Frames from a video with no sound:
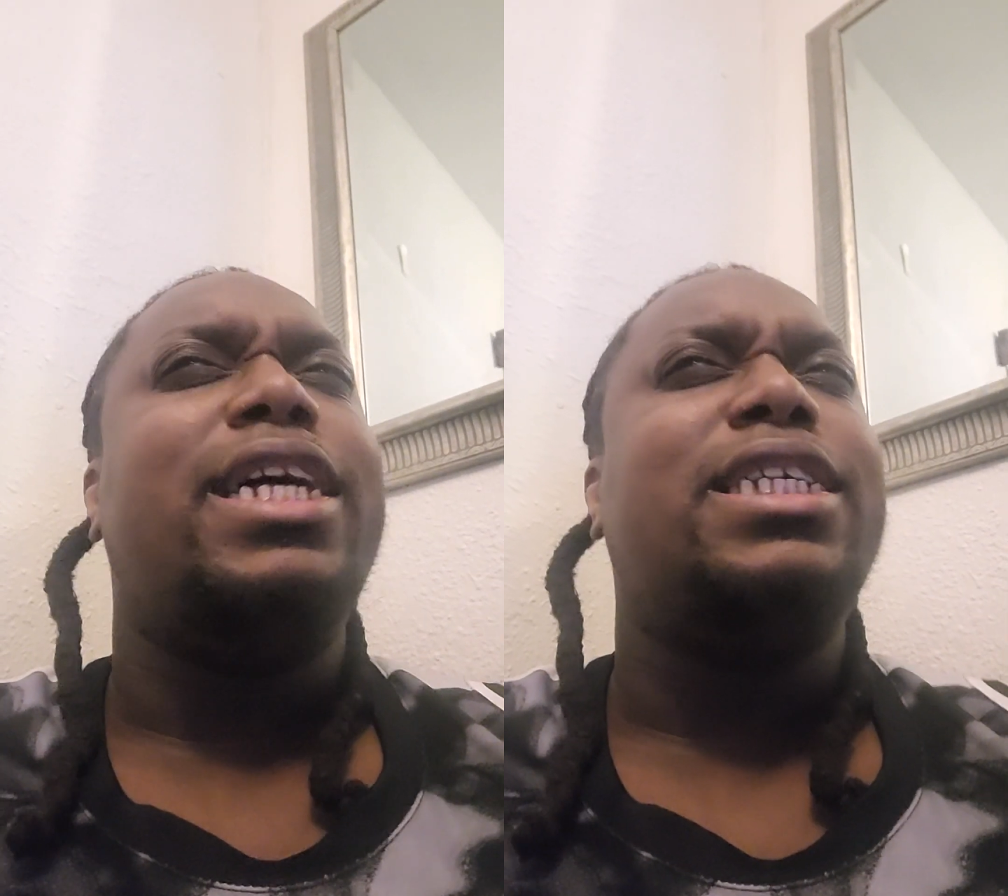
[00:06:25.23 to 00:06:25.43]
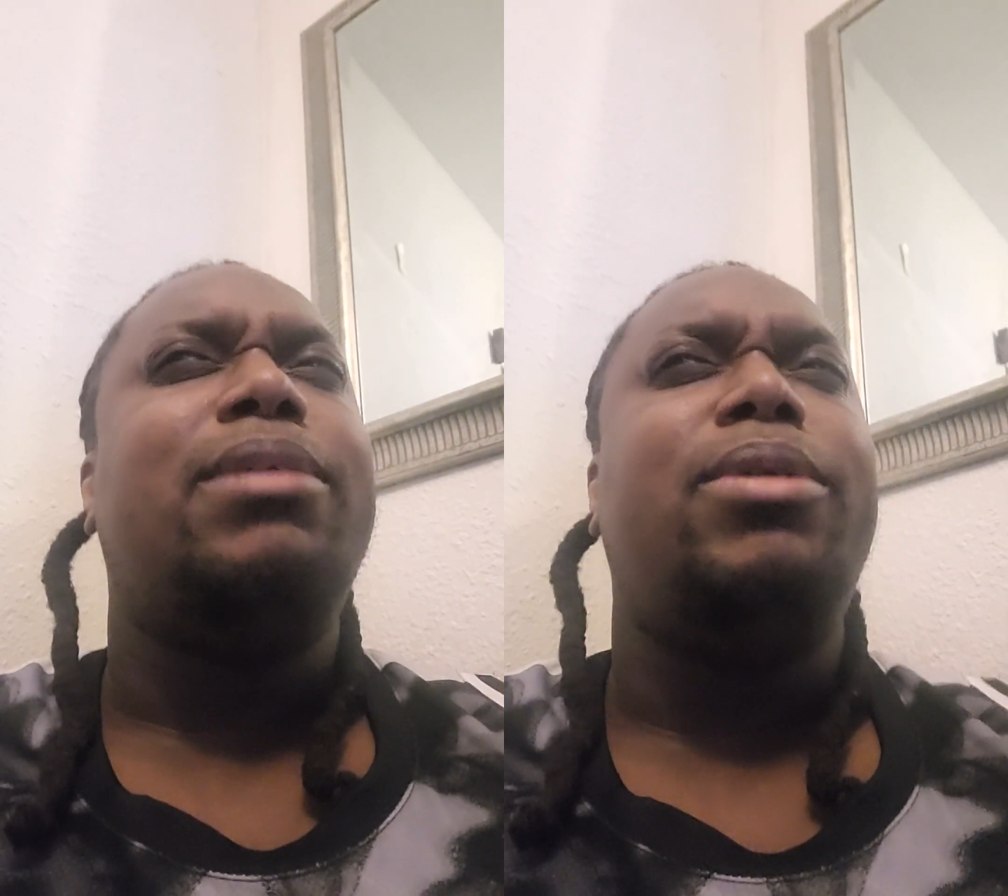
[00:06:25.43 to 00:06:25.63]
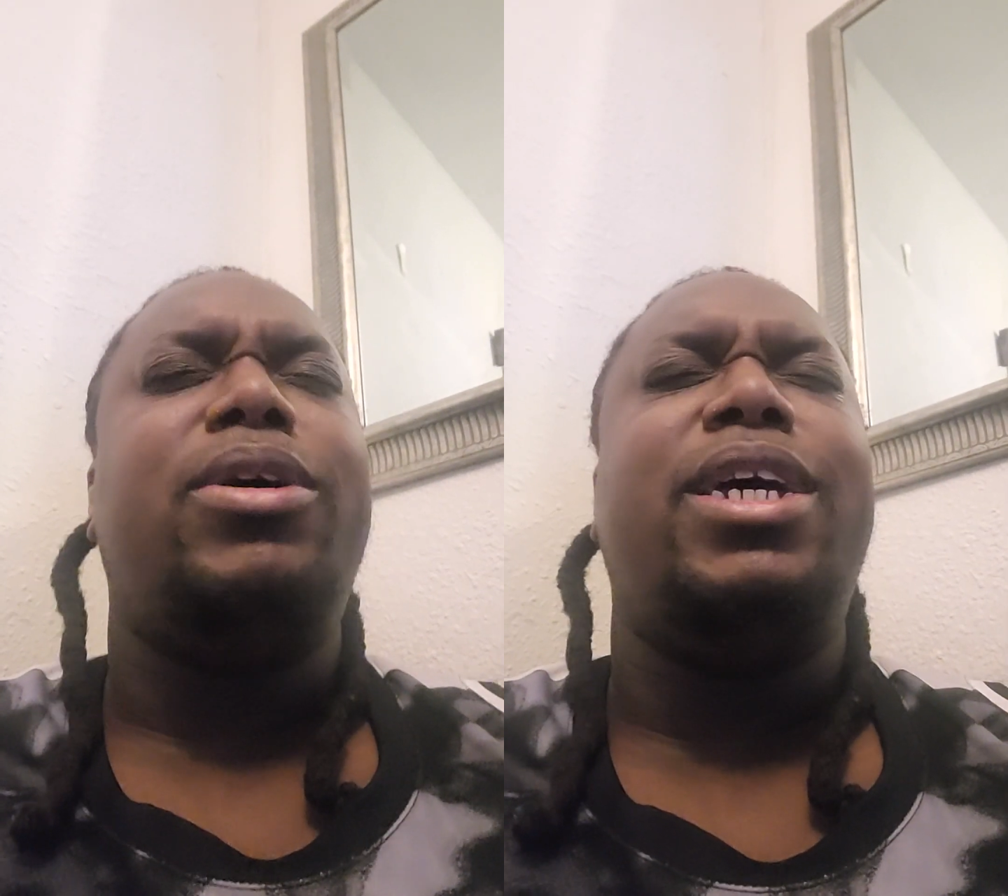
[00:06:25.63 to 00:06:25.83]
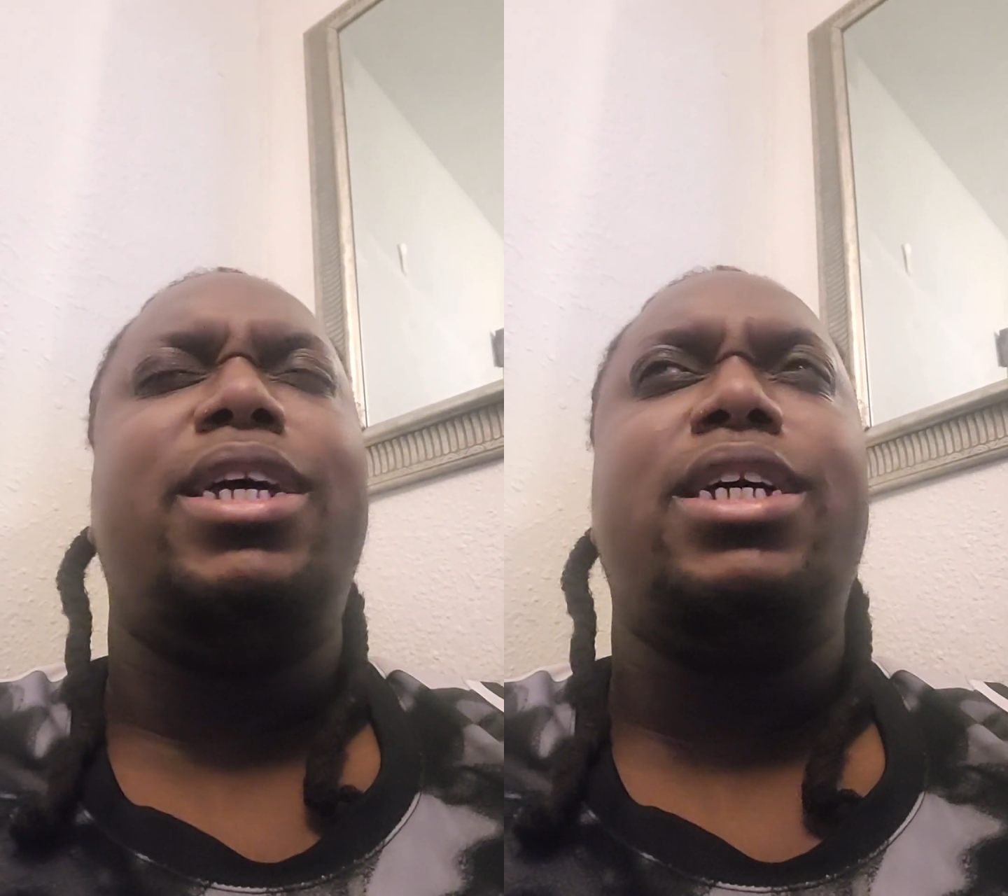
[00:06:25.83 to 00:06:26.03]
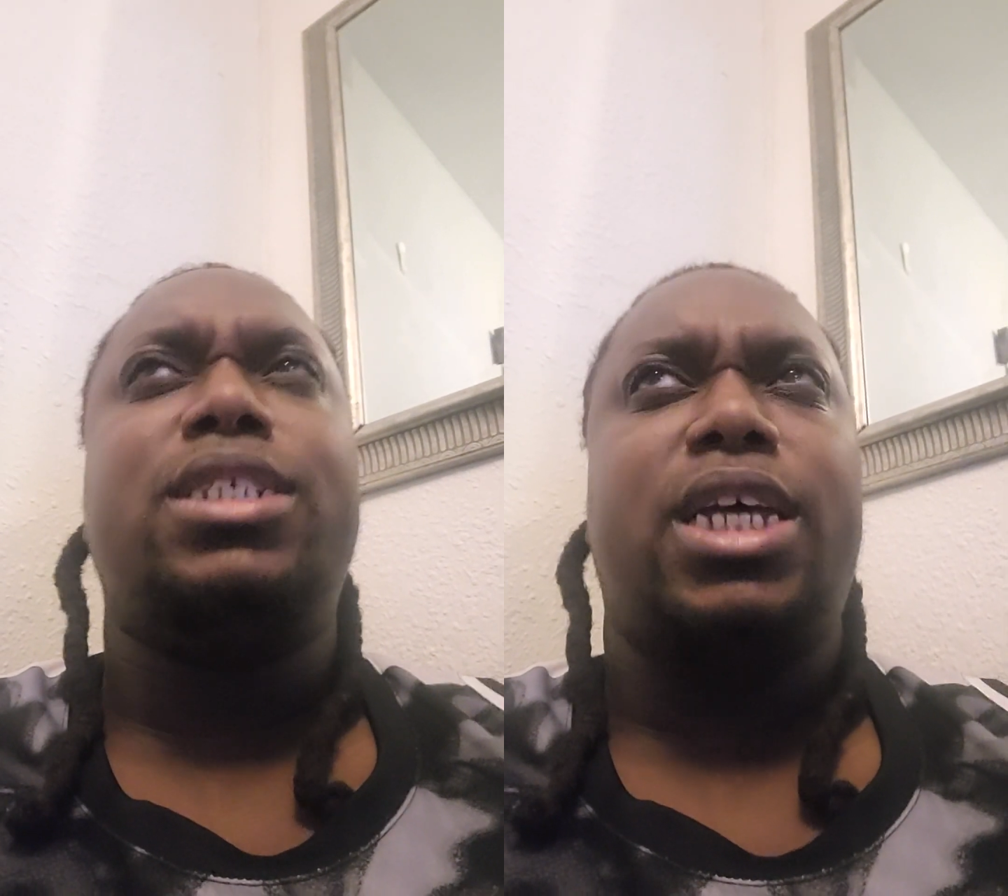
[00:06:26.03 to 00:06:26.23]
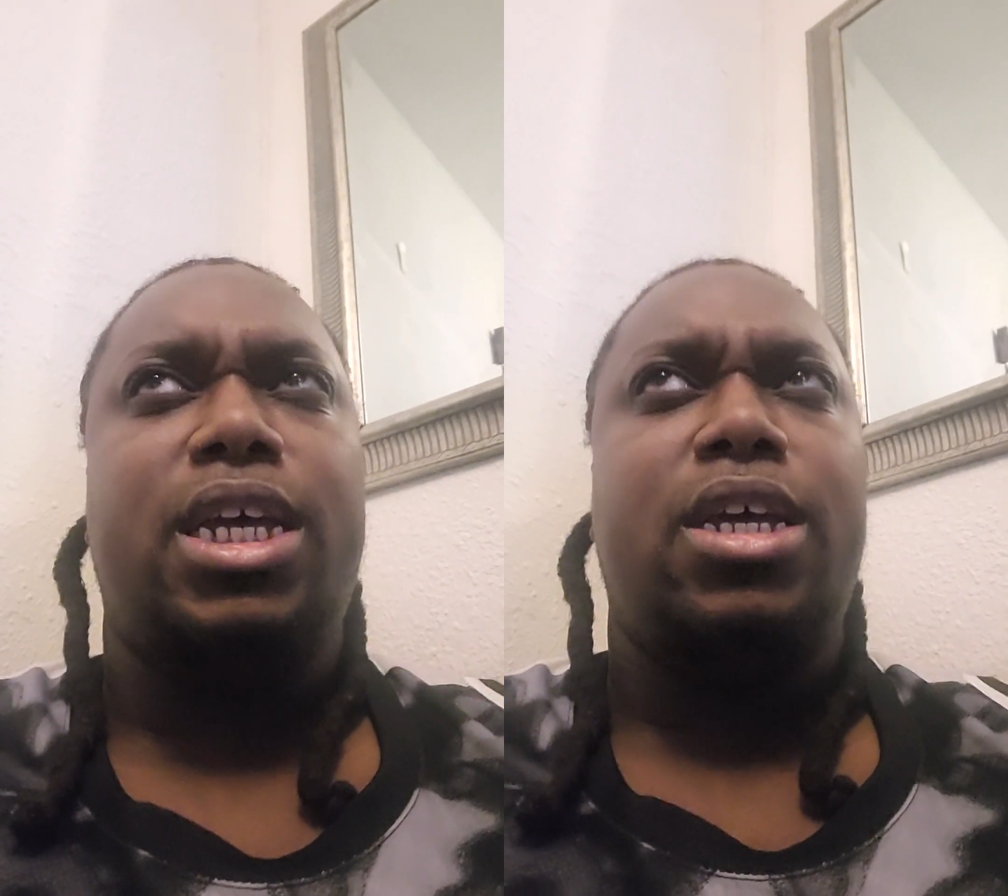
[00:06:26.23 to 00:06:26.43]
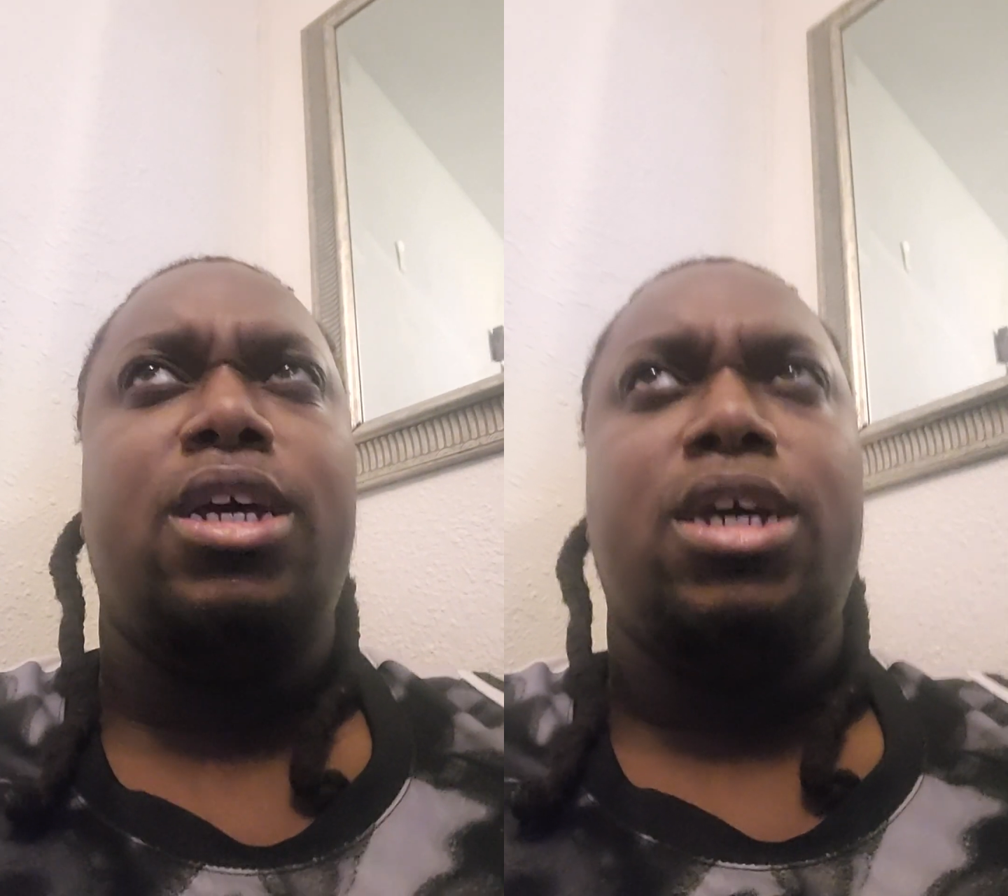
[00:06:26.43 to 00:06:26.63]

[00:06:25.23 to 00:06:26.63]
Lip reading: anti-male hate. Because